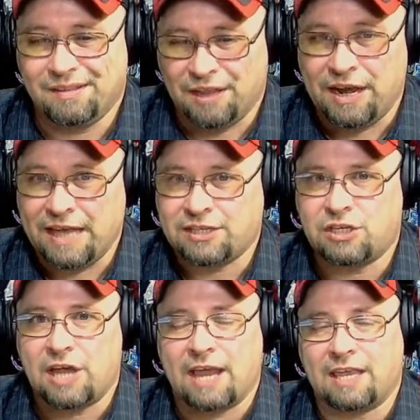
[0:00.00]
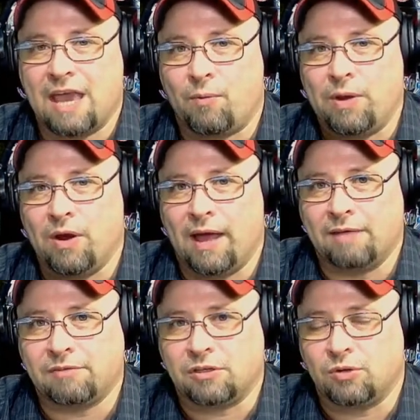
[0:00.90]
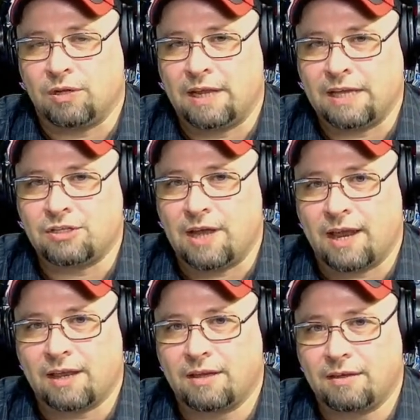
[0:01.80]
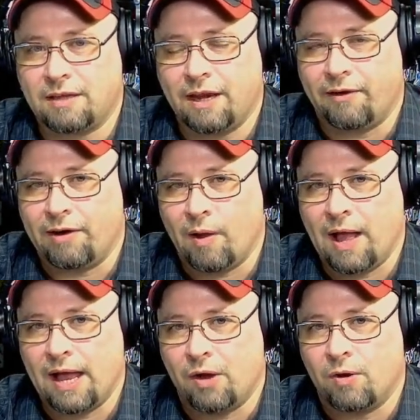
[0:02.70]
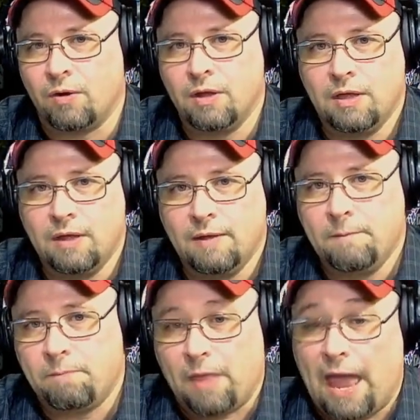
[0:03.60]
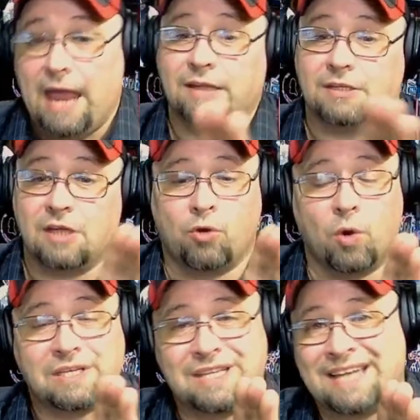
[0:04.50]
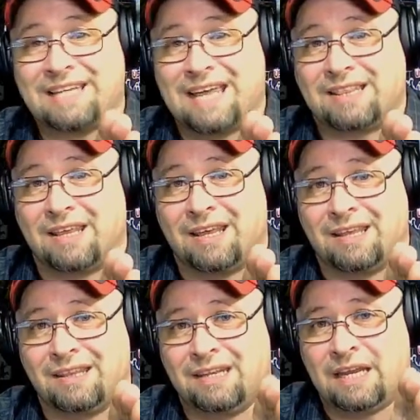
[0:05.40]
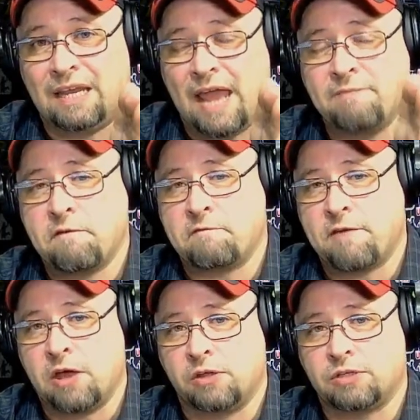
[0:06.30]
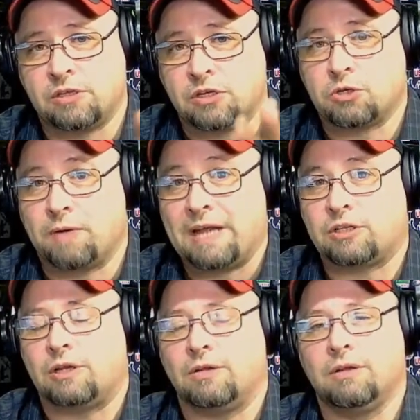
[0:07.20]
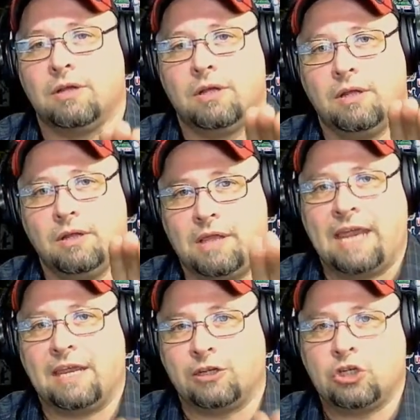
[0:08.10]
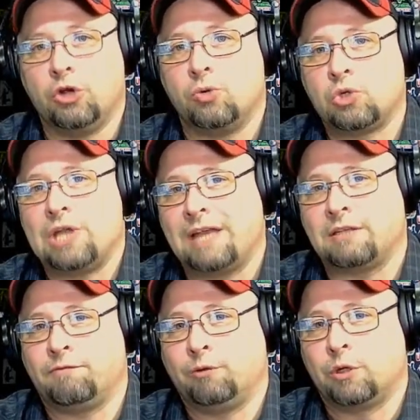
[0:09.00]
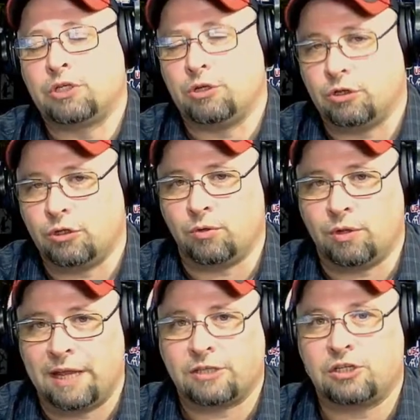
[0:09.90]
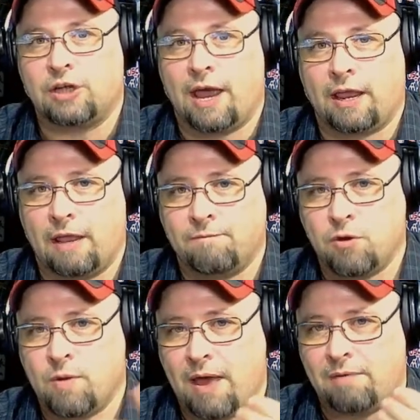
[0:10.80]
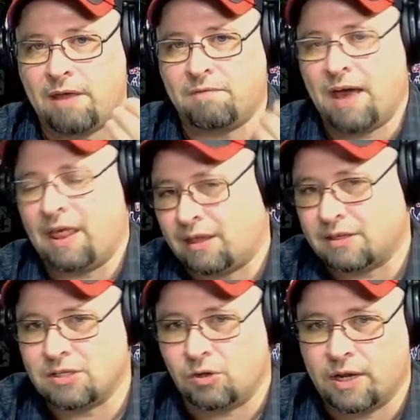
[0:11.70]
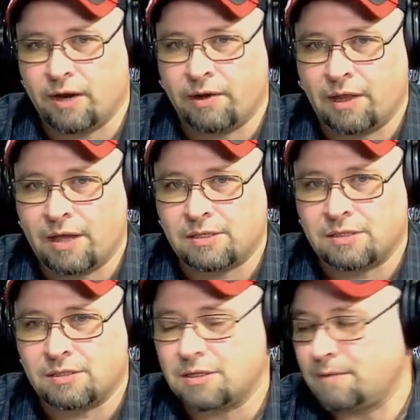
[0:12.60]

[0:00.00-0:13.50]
the NICS check, yeah, we don't have to do the NICS check here in Ohio. It's, of course, that's at the FFL's discretion. they can choose not to force you to do the NICS check if you have a valid concealed carry license.